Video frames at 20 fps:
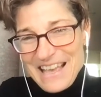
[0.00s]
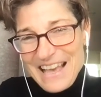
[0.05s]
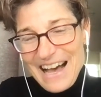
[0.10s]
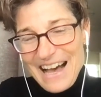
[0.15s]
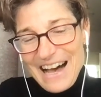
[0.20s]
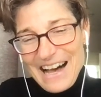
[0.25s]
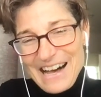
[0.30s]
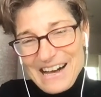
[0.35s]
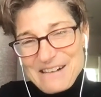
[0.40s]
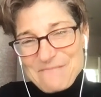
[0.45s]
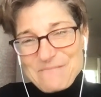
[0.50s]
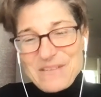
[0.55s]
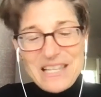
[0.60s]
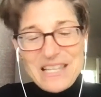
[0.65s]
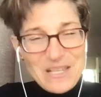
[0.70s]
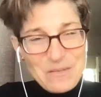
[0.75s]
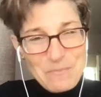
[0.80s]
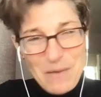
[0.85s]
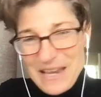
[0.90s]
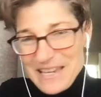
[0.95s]
and
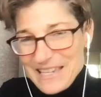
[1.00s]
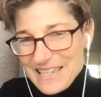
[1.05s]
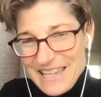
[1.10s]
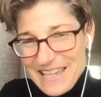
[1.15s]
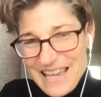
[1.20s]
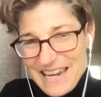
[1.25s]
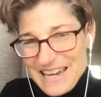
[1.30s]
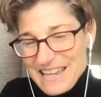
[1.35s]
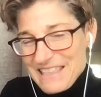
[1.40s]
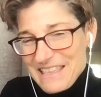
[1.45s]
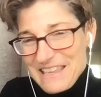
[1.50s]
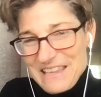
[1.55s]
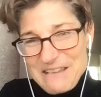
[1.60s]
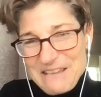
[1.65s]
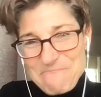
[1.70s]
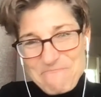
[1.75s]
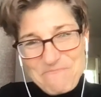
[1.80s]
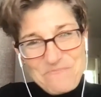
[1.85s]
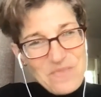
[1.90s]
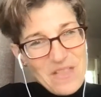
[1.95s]
spicy
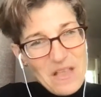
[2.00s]
anything.